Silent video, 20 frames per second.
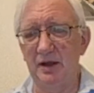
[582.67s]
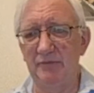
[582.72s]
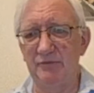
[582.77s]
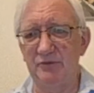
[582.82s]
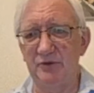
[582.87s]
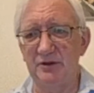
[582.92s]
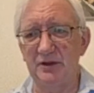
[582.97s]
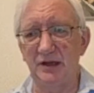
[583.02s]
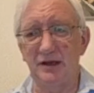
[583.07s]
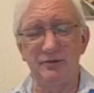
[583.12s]

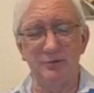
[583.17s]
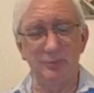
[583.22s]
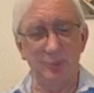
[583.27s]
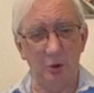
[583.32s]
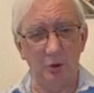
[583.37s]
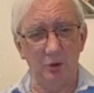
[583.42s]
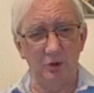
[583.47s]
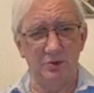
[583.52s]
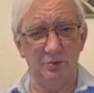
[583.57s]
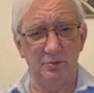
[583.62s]
every day
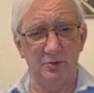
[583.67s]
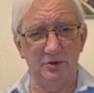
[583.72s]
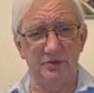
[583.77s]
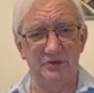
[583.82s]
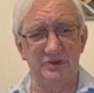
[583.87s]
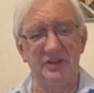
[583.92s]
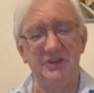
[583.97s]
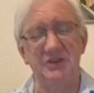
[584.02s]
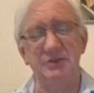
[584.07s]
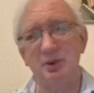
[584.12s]
from all
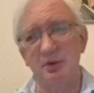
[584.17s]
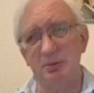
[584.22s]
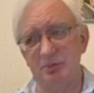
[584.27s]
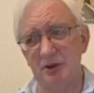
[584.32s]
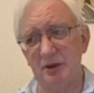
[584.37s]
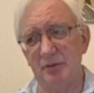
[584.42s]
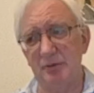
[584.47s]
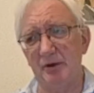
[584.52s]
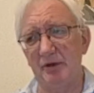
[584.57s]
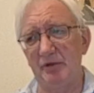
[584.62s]
communities,
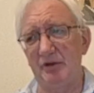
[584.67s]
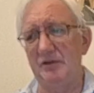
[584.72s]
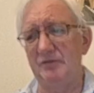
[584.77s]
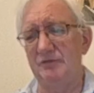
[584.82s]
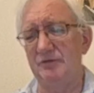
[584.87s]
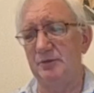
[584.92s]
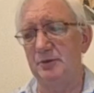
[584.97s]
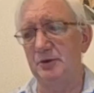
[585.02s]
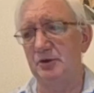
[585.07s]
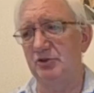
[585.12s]
but
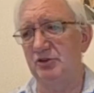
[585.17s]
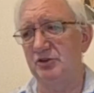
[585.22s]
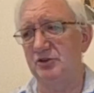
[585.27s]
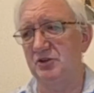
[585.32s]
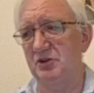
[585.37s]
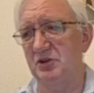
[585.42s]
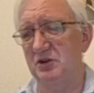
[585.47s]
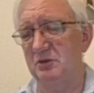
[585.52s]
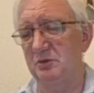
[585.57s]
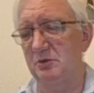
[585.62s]
primarily from the
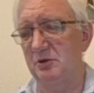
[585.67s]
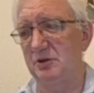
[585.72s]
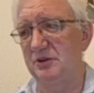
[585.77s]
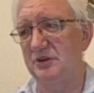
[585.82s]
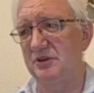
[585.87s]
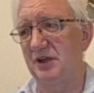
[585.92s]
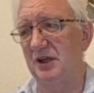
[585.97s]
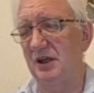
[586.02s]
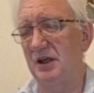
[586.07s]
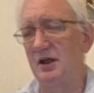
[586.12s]
Christian
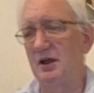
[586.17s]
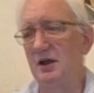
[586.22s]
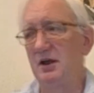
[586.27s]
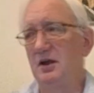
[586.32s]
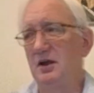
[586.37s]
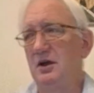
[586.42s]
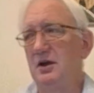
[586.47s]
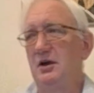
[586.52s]
community.